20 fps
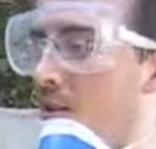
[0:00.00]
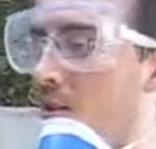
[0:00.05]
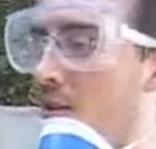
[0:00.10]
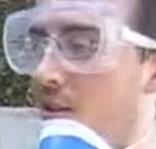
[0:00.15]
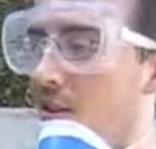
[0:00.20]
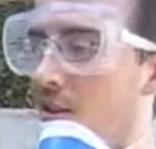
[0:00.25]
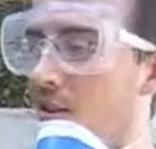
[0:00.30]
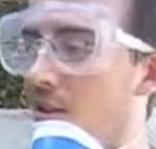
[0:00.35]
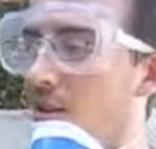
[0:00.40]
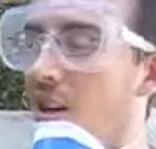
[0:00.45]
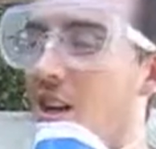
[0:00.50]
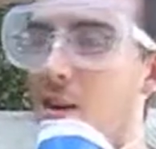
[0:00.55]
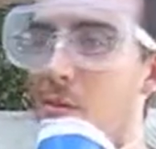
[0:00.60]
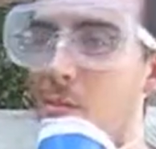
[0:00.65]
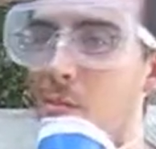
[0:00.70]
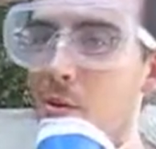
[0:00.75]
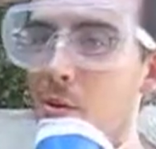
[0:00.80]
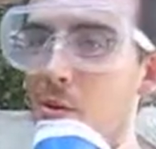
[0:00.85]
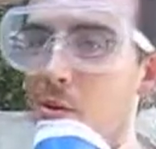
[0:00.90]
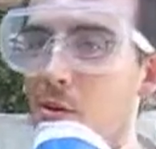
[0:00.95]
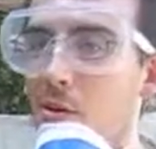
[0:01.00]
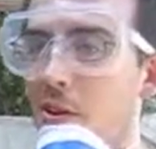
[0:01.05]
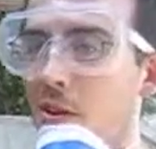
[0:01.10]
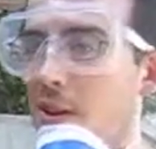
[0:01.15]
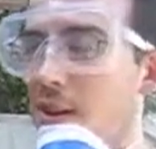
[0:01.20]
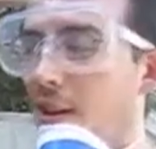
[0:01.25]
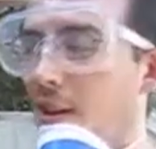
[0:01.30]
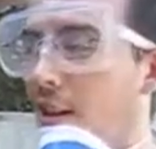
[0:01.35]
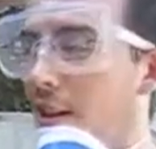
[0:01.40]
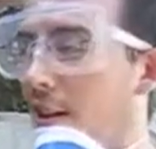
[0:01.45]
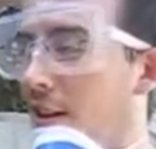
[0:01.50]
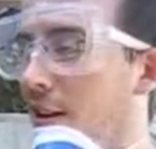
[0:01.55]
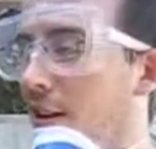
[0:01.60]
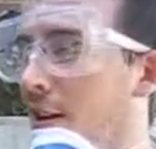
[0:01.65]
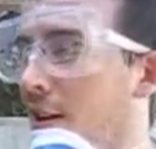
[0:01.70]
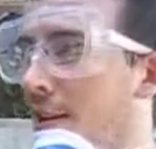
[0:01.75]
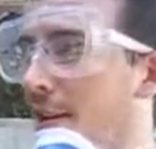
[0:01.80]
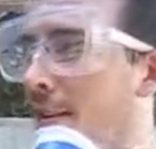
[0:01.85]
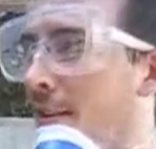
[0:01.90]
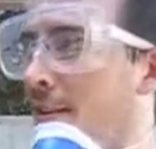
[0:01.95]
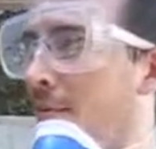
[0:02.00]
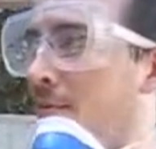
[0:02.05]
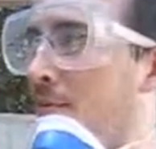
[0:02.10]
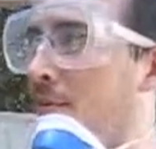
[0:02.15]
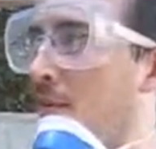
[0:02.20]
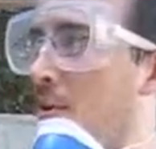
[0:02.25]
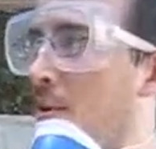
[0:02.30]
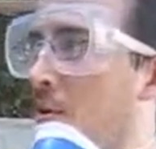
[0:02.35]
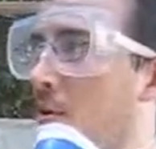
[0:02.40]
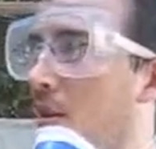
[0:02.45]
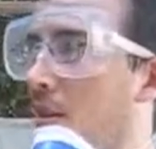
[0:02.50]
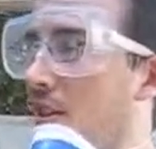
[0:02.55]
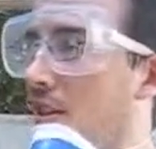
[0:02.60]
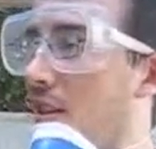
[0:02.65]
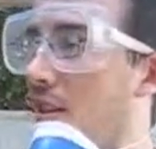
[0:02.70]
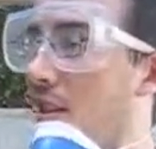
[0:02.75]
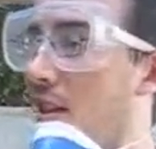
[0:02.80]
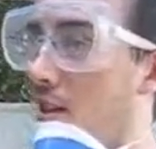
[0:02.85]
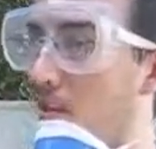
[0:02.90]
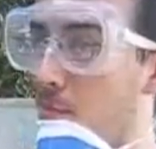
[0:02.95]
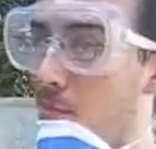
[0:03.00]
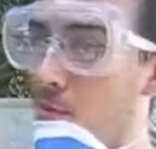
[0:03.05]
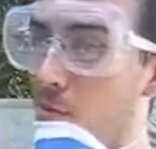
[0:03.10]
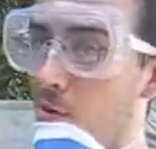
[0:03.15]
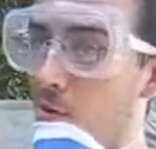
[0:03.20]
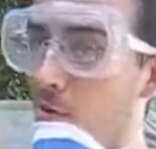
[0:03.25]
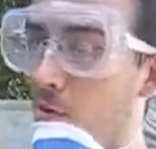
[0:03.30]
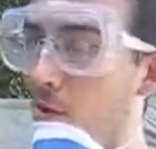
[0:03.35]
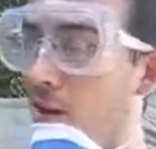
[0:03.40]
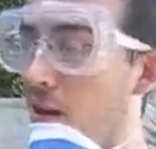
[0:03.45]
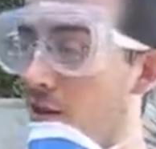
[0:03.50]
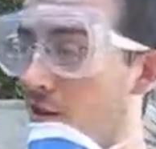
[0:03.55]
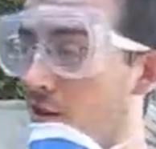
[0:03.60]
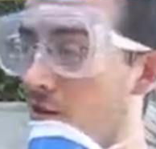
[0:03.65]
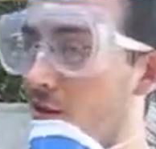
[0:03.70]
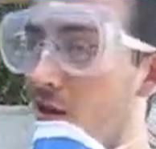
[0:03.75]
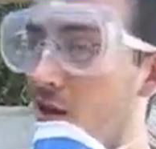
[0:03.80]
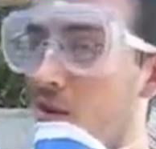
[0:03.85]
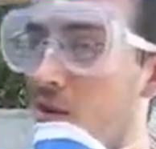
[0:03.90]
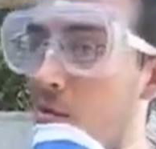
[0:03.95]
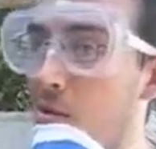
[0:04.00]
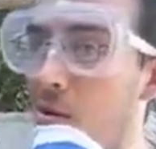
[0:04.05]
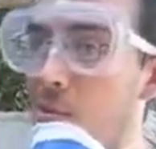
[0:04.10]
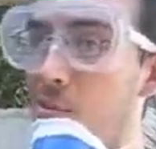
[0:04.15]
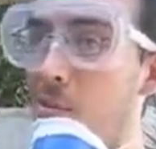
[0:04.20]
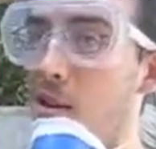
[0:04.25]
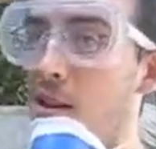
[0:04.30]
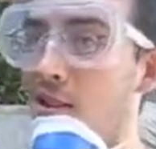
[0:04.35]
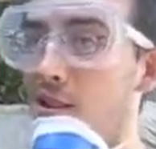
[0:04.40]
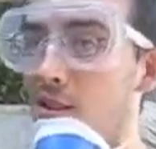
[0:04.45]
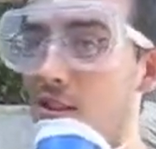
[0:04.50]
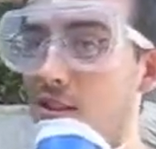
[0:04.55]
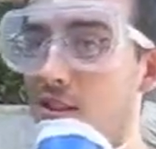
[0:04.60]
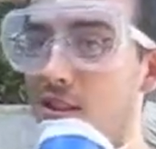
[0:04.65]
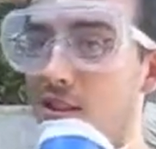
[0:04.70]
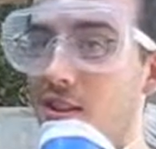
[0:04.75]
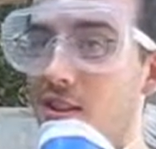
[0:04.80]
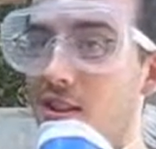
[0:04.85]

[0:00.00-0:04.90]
or at least heat proof. When it said heat proof, I took that to mean plastic.